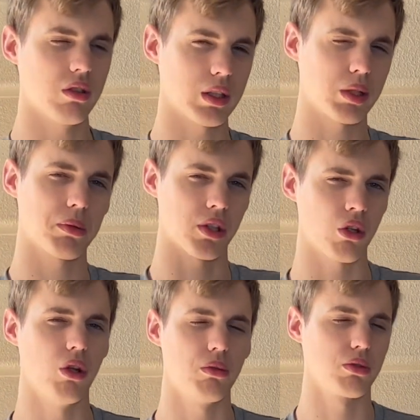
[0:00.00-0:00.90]
like where the
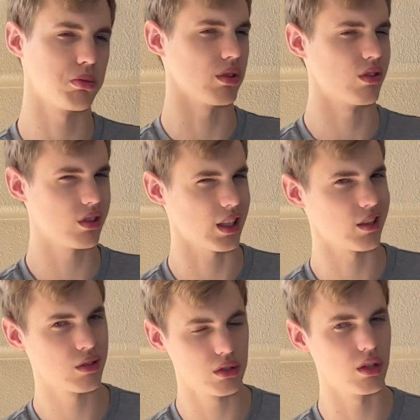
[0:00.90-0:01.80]
Clone Wars was like
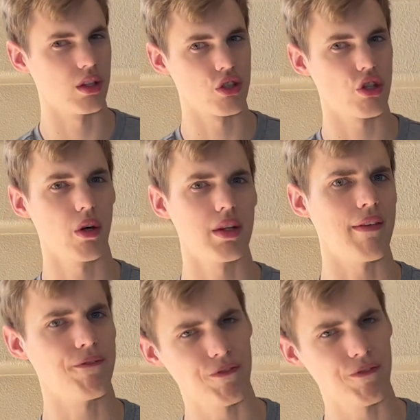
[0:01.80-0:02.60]
the show that